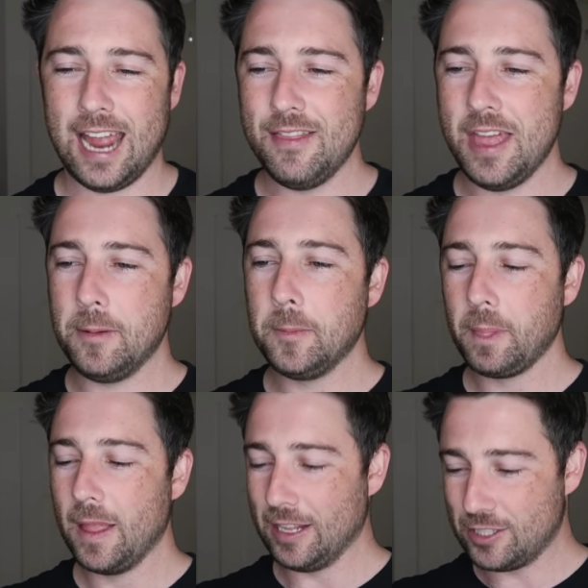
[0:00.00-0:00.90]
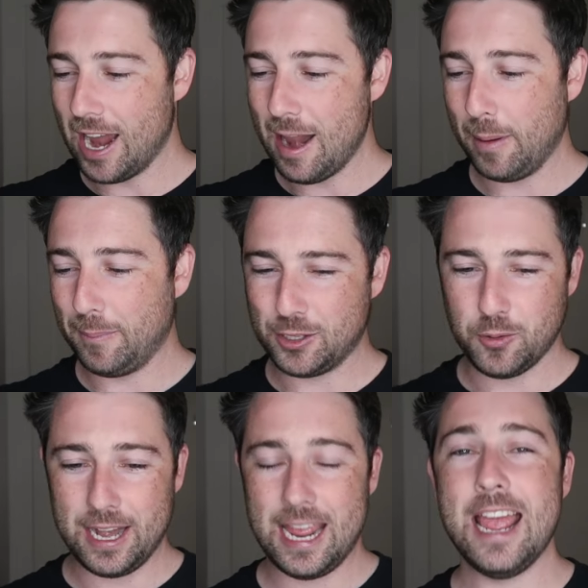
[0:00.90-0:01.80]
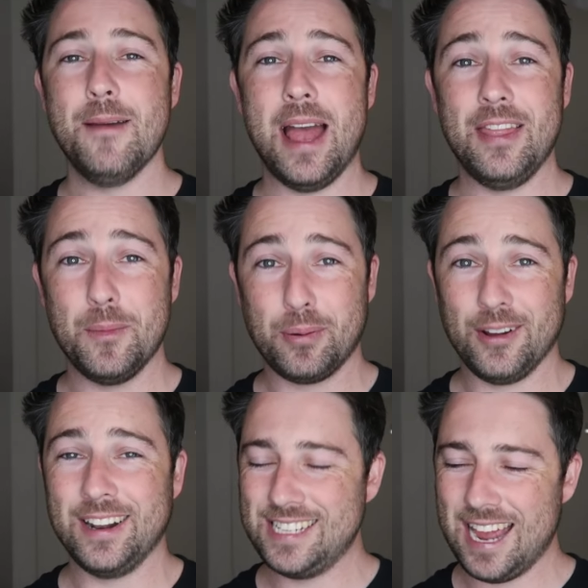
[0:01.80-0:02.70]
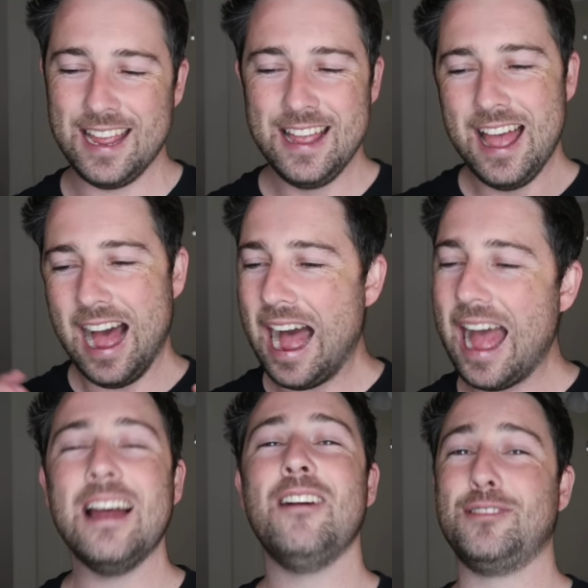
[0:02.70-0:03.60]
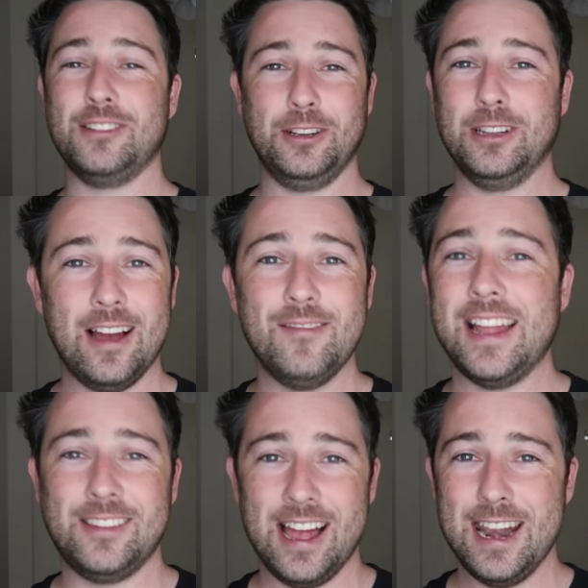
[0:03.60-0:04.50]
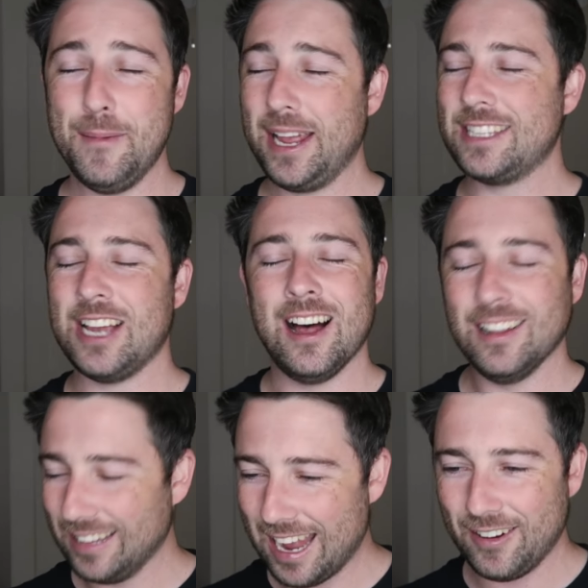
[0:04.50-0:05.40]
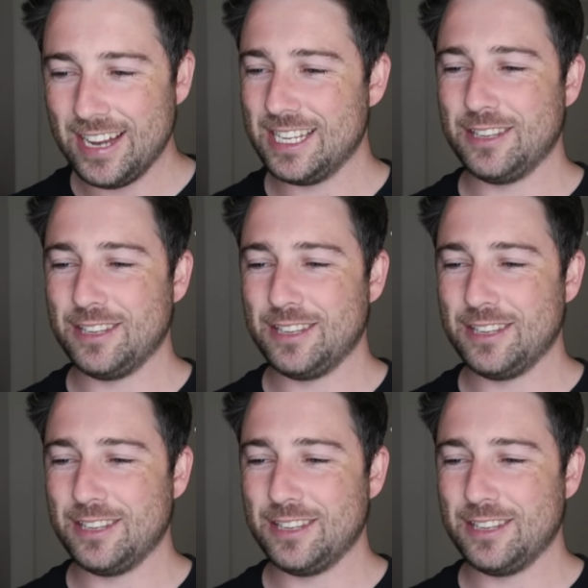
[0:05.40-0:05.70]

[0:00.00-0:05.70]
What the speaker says: And then the dynamic between him and the protege, I absolutely love that dynamic. It's hilarious.